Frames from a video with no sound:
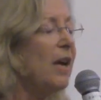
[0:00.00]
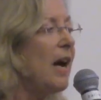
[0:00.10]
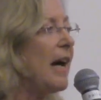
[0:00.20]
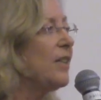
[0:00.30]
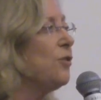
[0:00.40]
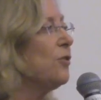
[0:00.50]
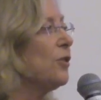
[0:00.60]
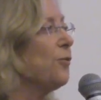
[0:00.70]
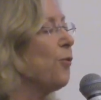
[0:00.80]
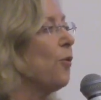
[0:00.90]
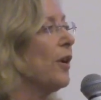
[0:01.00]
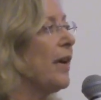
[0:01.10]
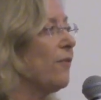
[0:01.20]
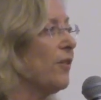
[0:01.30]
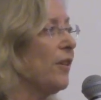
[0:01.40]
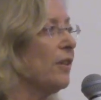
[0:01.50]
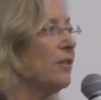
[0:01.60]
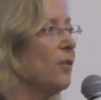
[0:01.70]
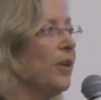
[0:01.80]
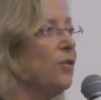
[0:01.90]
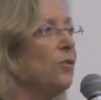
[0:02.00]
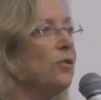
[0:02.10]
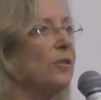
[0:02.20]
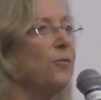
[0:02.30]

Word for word: I use it for everything. So I use it